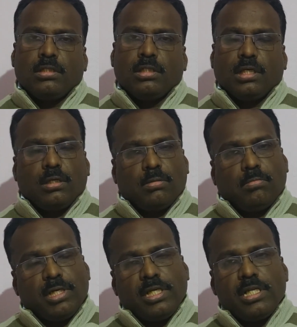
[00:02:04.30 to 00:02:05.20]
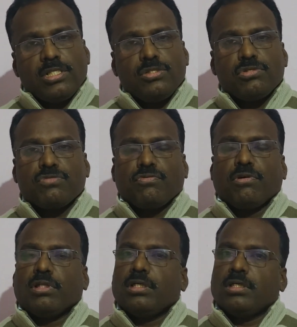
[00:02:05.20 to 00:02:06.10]
the materials used
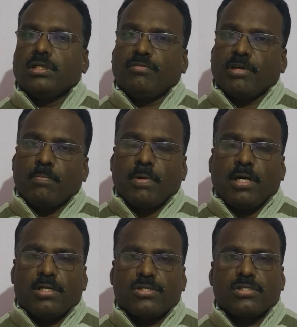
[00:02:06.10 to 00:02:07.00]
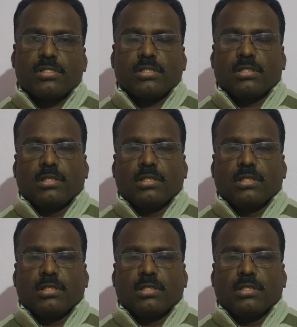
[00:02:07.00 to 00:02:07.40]
for the different parts,